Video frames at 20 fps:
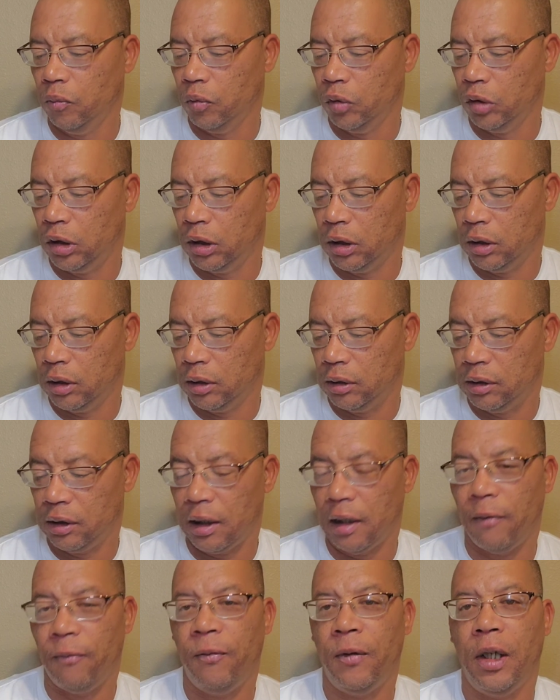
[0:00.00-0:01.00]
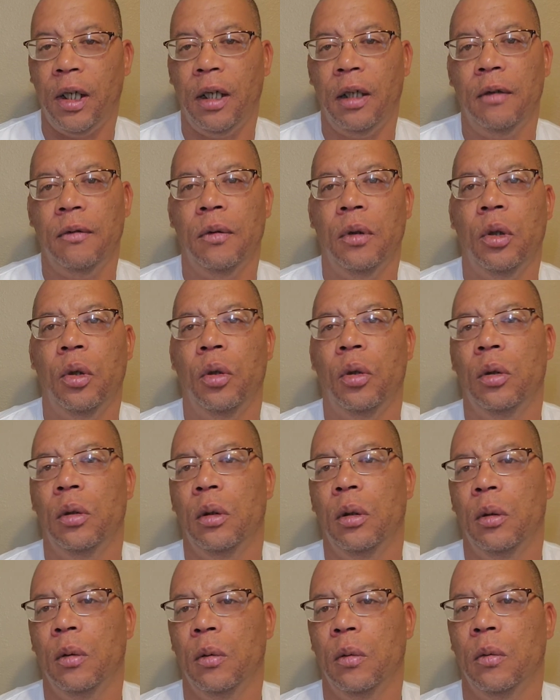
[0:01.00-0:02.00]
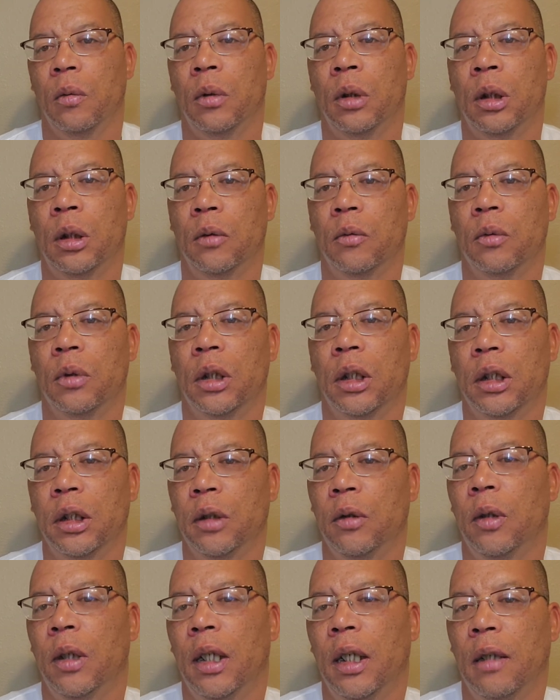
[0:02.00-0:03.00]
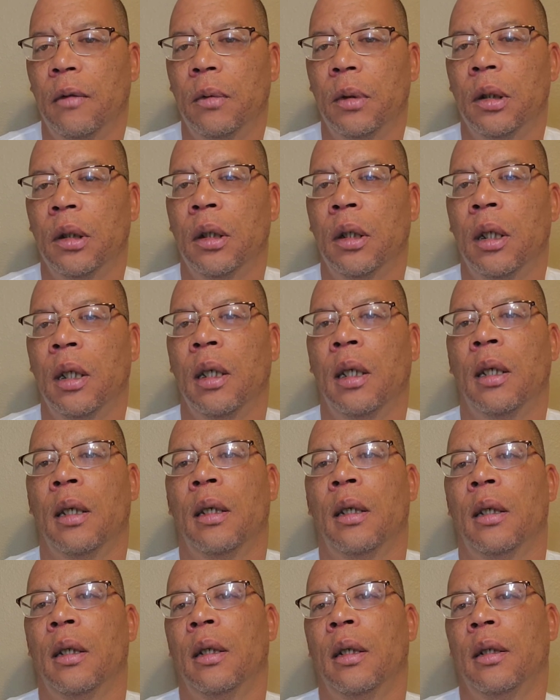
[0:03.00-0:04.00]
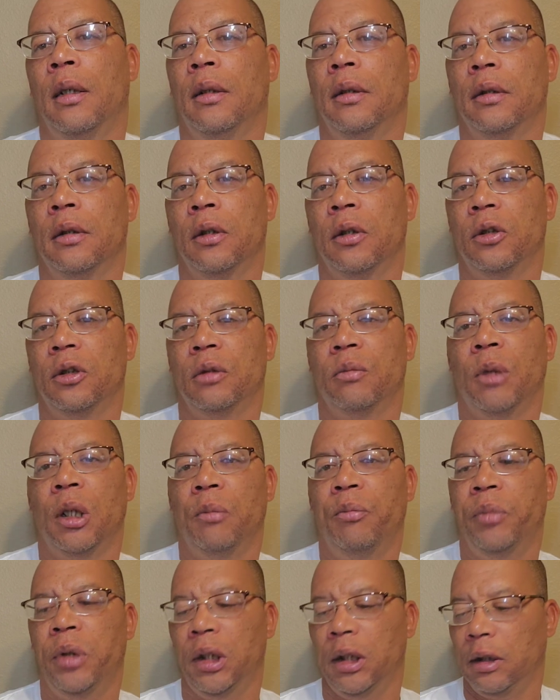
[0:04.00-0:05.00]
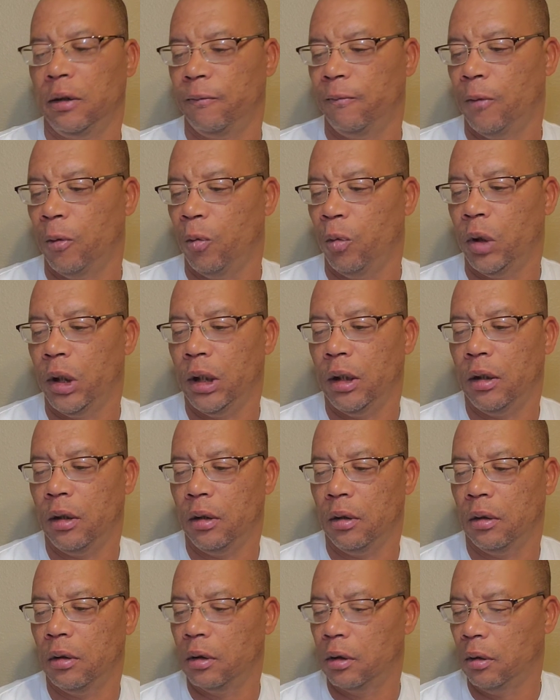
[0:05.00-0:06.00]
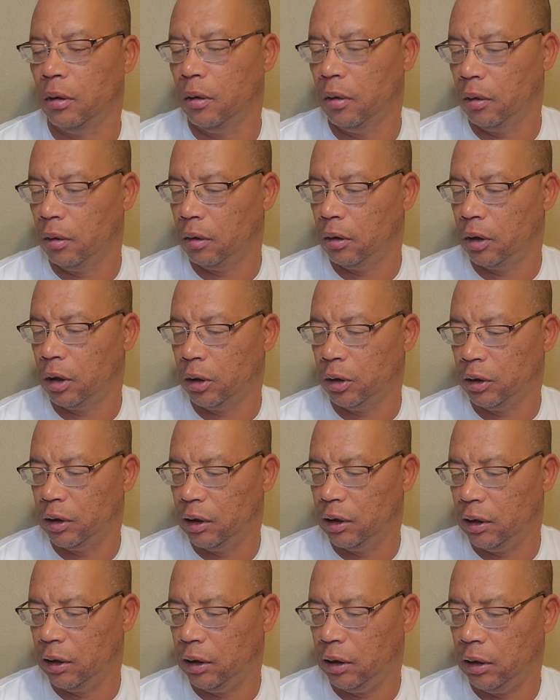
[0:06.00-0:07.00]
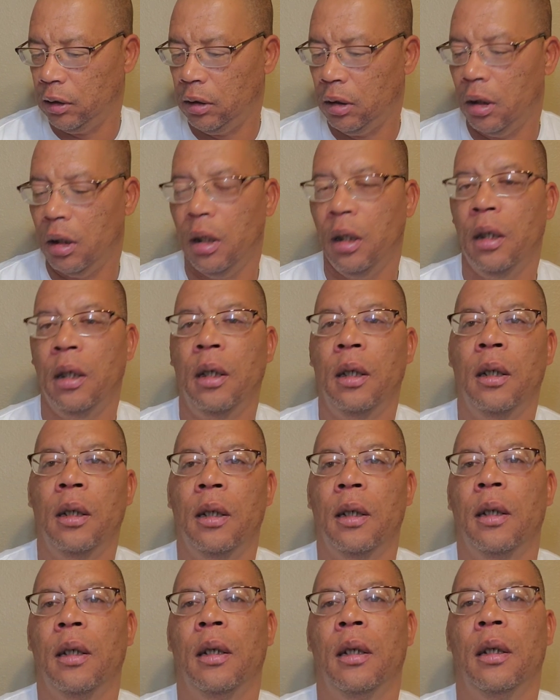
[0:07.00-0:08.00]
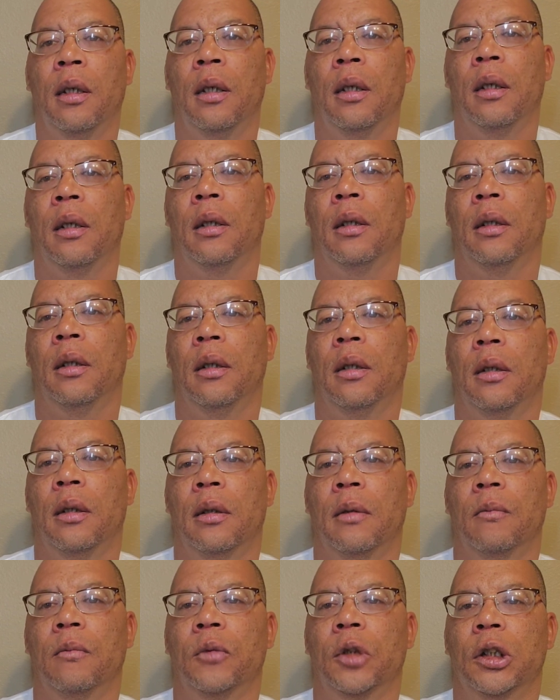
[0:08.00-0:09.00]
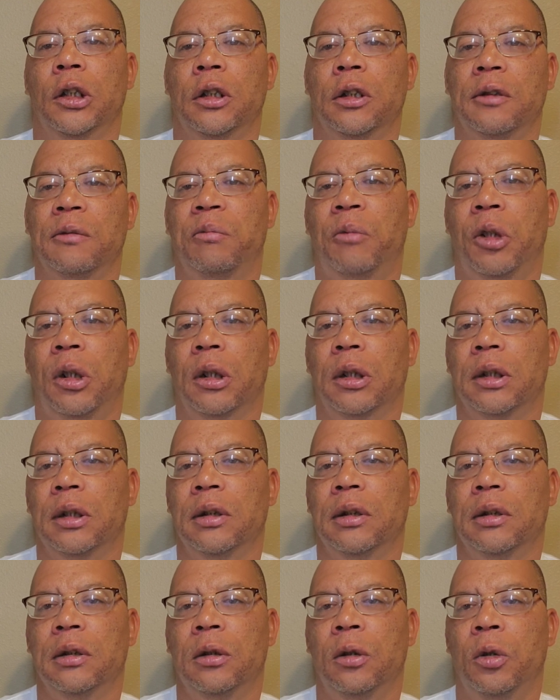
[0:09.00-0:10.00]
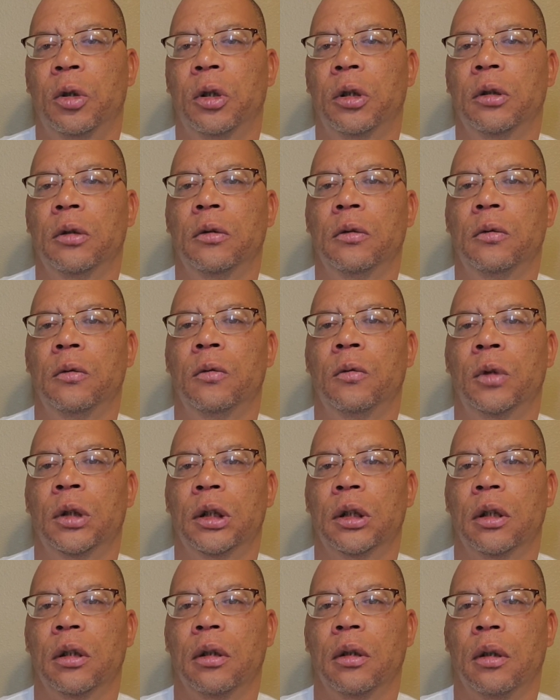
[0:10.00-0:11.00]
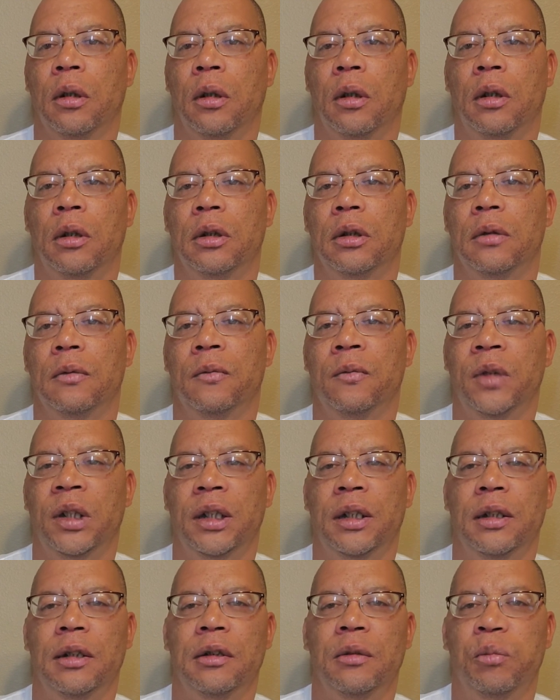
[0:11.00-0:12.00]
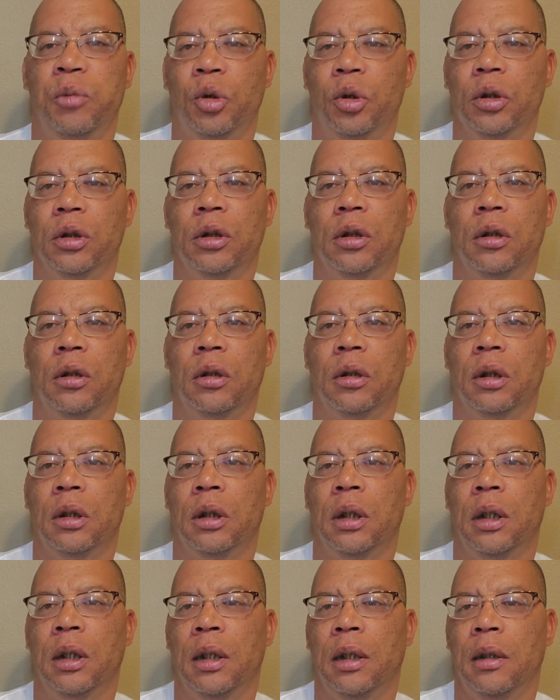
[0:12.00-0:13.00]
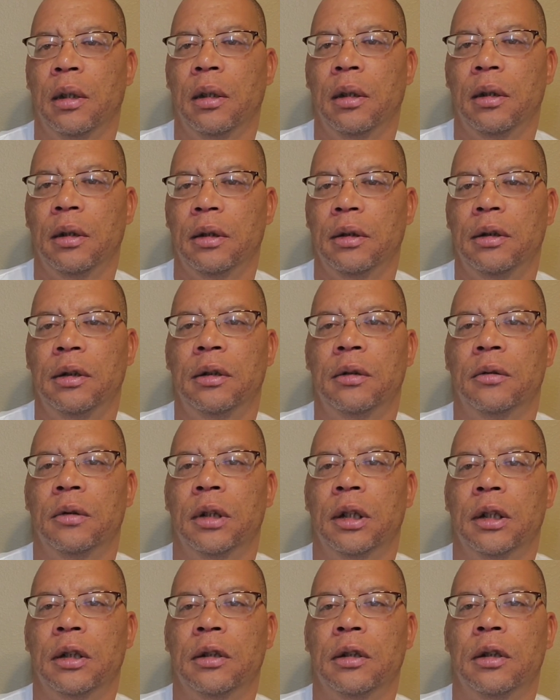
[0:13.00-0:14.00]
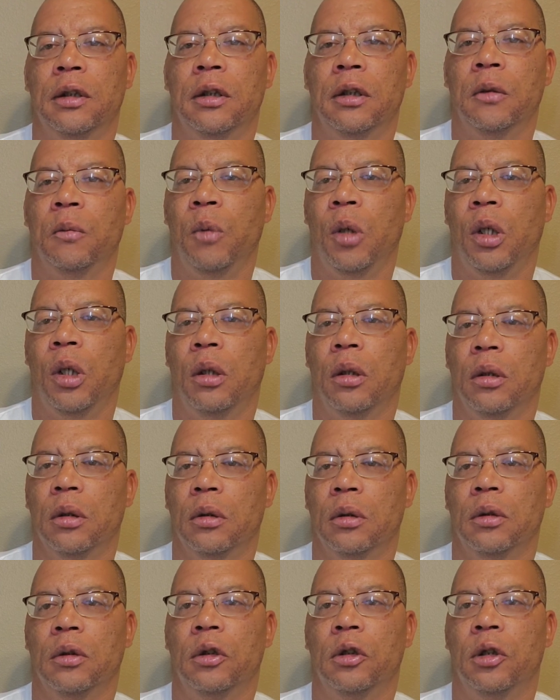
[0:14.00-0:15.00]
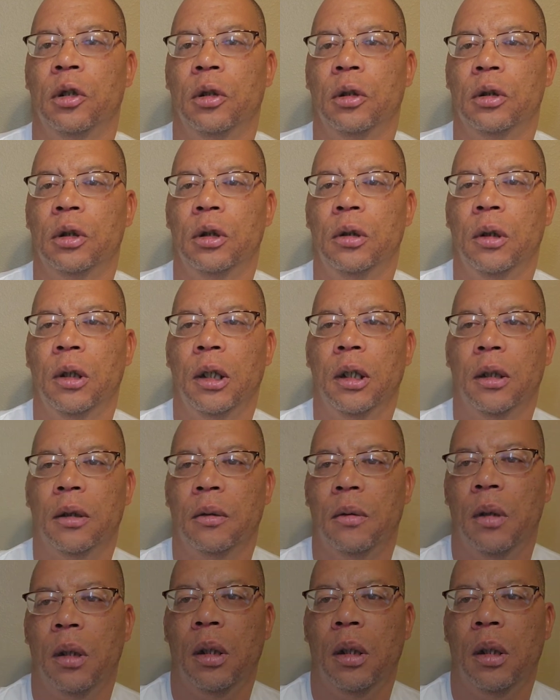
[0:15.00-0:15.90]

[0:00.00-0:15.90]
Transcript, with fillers: the top five. Well, there you have it. Those are my picks for week 13. Um, this is Marcus Gordon with the Las Vegas Sports Talk. Until next time, talk to you later.